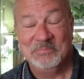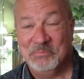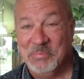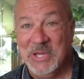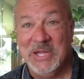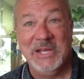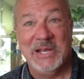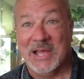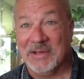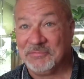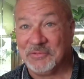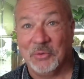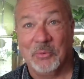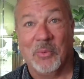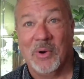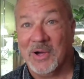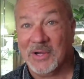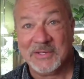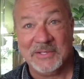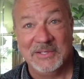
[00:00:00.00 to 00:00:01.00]
beat after
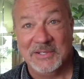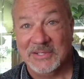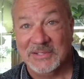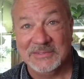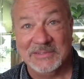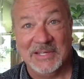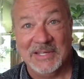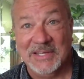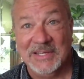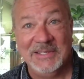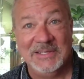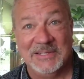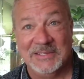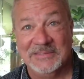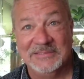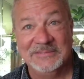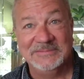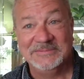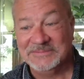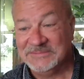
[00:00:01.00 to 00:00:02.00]
walking all day, and
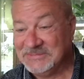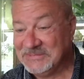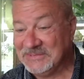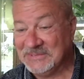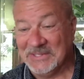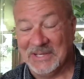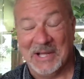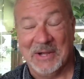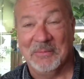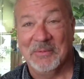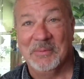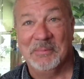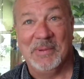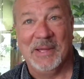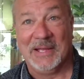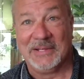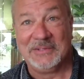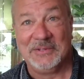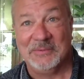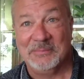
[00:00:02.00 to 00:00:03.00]
I went
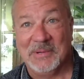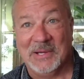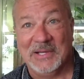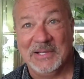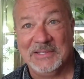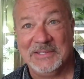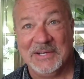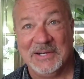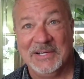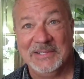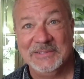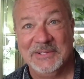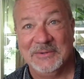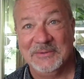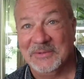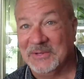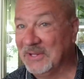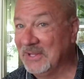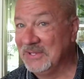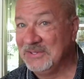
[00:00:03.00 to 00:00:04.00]
back to my
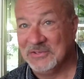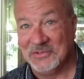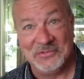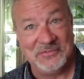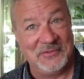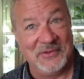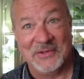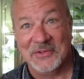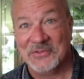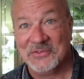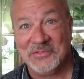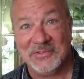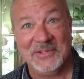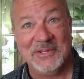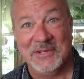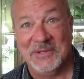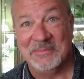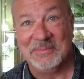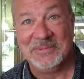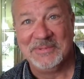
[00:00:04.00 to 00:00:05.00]
condo and I just fell asleep.